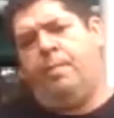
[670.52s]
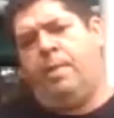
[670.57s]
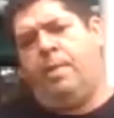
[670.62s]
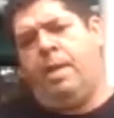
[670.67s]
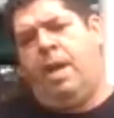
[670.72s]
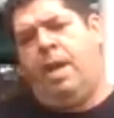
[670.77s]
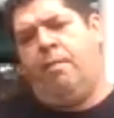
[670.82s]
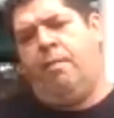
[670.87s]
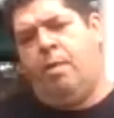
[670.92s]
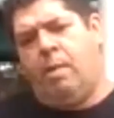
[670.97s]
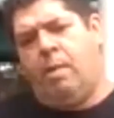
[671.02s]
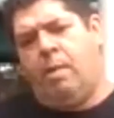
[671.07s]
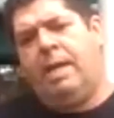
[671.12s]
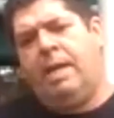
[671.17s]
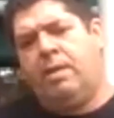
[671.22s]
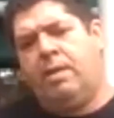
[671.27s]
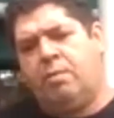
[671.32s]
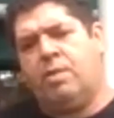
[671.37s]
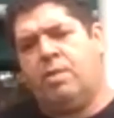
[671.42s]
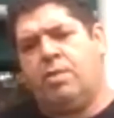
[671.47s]
everyone
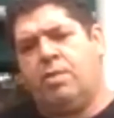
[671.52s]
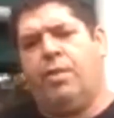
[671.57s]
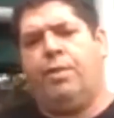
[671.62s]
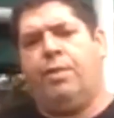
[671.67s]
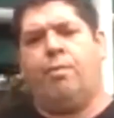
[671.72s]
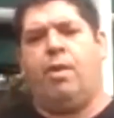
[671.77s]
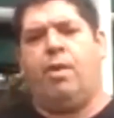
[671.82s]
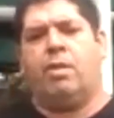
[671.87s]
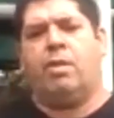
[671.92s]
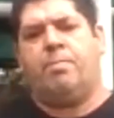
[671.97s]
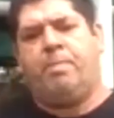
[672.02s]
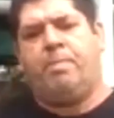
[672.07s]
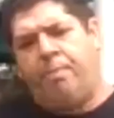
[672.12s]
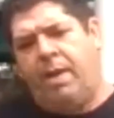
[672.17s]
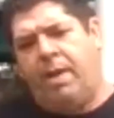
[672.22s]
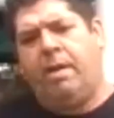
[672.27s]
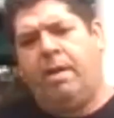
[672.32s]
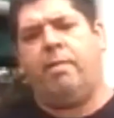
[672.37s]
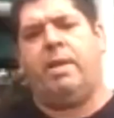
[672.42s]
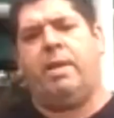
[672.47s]
else was on the rocks
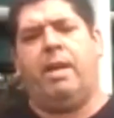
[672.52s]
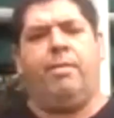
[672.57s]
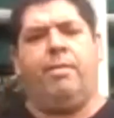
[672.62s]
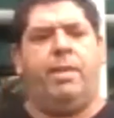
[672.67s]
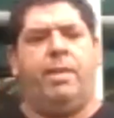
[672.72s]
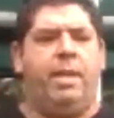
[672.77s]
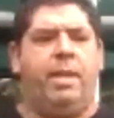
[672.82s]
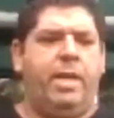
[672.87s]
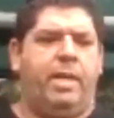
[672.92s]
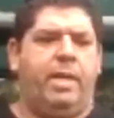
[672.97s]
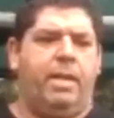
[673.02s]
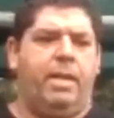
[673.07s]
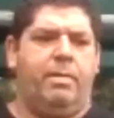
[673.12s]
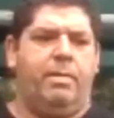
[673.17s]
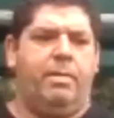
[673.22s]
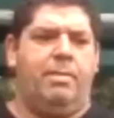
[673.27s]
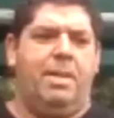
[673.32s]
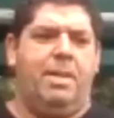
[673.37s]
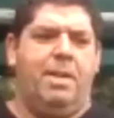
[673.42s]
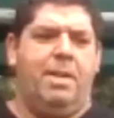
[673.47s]
preparing everything,
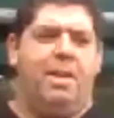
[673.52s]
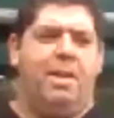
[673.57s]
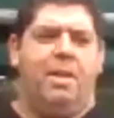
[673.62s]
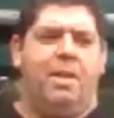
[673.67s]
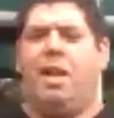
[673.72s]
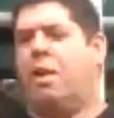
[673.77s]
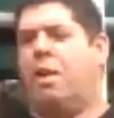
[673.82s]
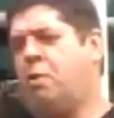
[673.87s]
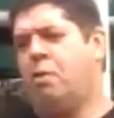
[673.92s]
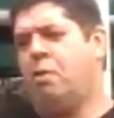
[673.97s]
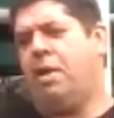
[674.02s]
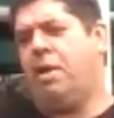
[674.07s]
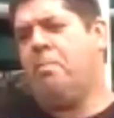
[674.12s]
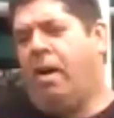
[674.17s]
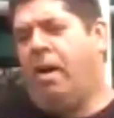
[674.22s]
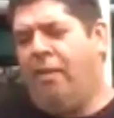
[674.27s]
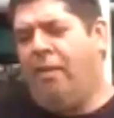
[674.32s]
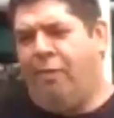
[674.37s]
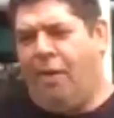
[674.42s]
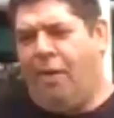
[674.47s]
and cooking
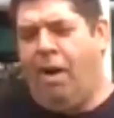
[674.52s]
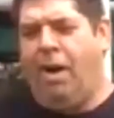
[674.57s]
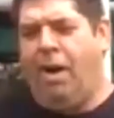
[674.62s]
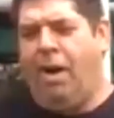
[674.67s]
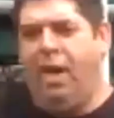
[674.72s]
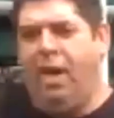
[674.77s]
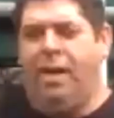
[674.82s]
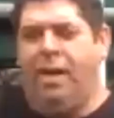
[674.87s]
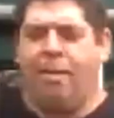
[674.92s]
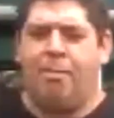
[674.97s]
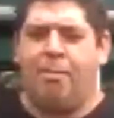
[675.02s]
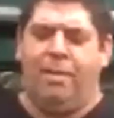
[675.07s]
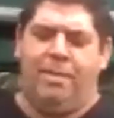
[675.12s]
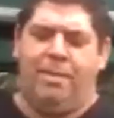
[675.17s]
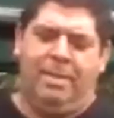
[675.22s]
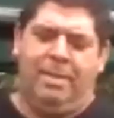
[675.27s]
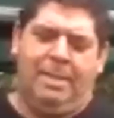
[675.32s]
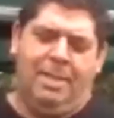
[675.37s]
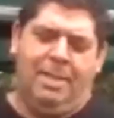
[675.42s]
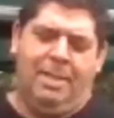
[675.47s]
by fire.
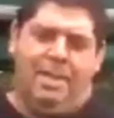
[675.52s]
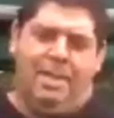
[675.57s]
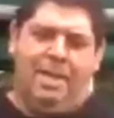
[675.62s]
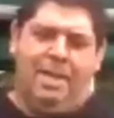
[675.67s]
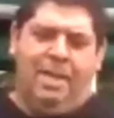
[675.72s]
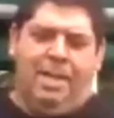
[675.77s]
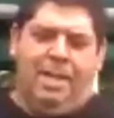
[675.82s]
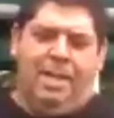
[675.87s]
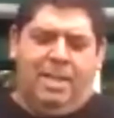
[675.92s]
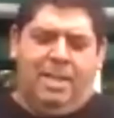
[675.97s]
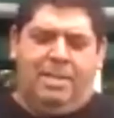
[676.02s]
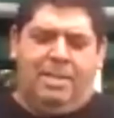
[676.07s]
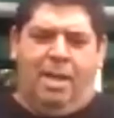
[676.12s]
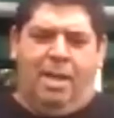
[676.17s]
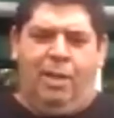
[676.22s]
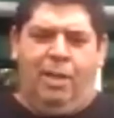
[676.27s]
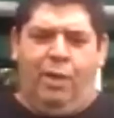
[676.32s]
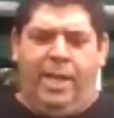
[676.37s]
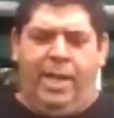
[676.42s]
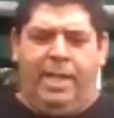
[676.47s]
And
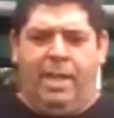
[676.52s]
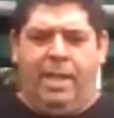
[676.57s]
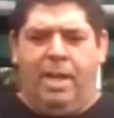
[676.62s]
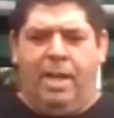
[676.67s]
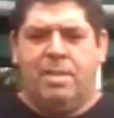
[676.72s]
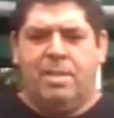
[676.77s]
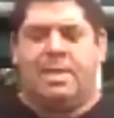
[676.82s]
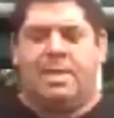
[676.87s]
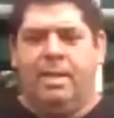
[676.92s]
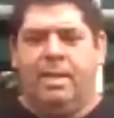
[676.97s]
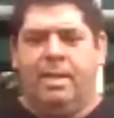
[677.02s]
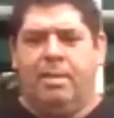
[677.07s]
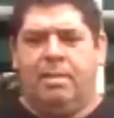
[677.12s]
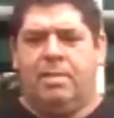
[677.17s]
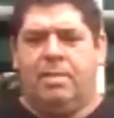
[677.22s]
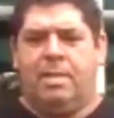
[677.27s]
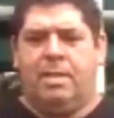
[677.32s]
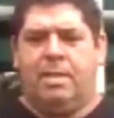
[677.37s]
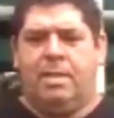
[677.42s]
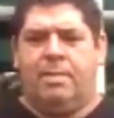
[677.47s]
so learning those
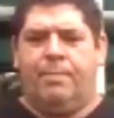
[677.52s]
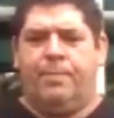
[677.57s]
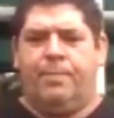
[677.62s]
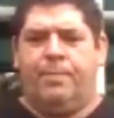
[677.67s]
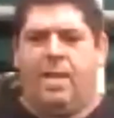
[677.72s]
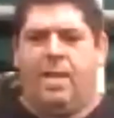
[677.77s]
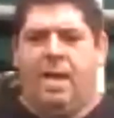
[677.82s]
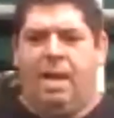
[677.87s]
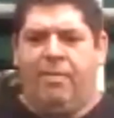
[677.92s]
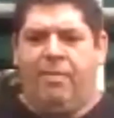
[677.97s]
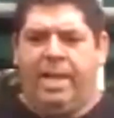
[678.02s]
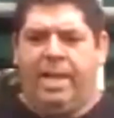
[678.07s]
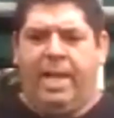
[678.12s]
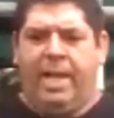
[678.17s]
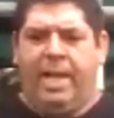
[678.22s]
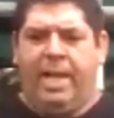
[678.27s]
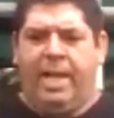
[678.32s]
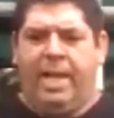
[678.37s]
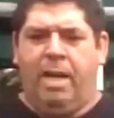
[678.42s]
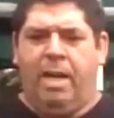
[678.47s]
skills and having
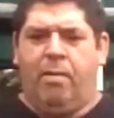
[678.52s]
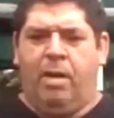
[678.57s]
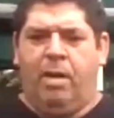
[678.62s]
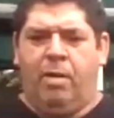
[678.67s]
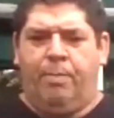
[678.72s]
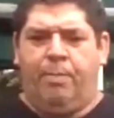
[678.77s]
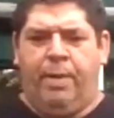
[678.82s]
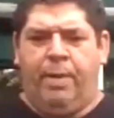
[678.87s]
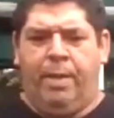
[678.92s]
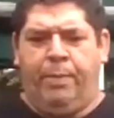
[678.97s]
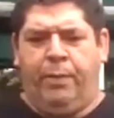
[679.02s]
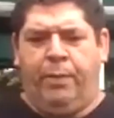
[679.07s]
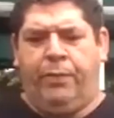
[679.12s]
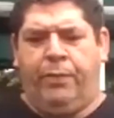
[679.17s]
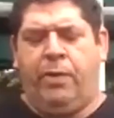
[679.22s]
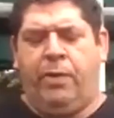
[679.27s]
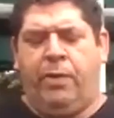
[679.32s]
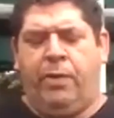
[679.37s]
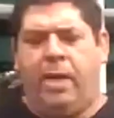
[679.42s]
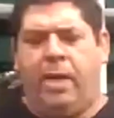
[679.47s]
our old people
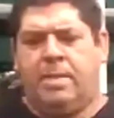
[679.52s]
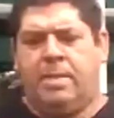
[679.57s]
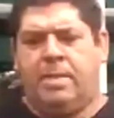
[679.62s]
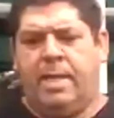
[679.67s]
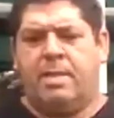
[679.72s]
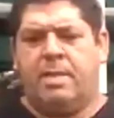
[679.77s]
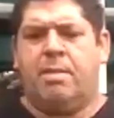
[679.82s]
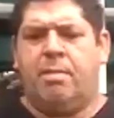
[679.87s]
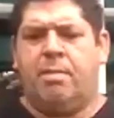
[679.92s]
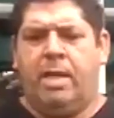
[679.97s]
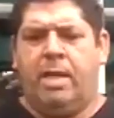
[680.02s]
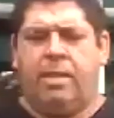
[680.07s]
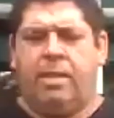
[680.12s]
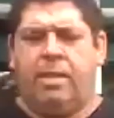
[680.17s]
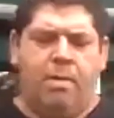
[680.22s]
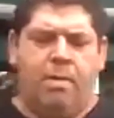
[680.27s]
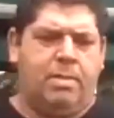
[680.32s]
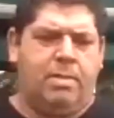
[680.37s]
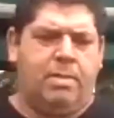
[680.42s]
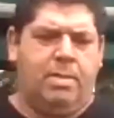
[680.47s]
take us around the
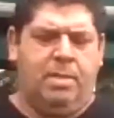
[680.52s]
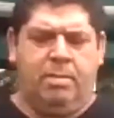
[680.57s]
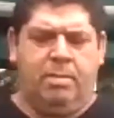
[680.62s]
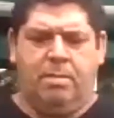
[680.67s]
rocks and